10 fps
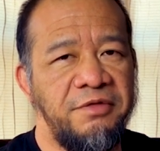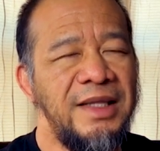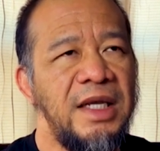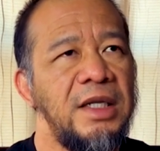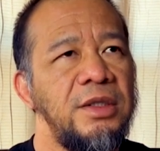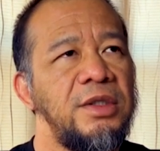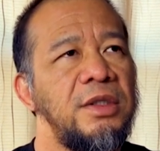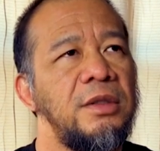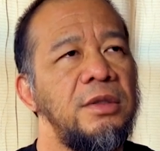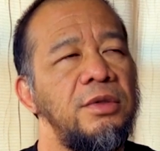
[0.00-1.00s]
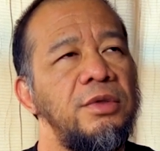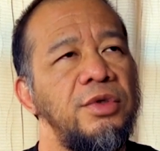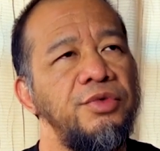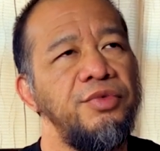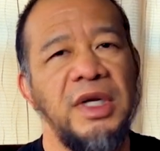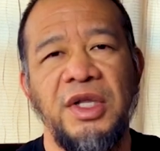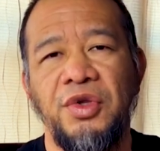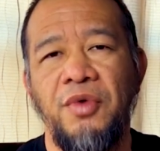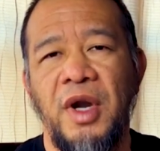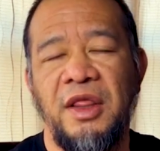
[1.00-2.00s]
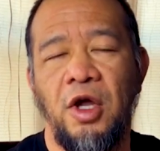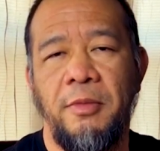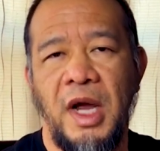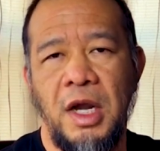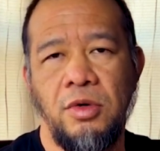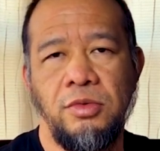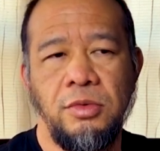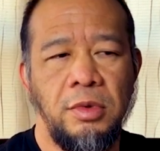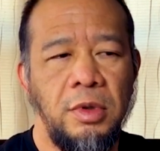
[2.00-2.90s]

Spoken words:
I didn't really do anything on my own.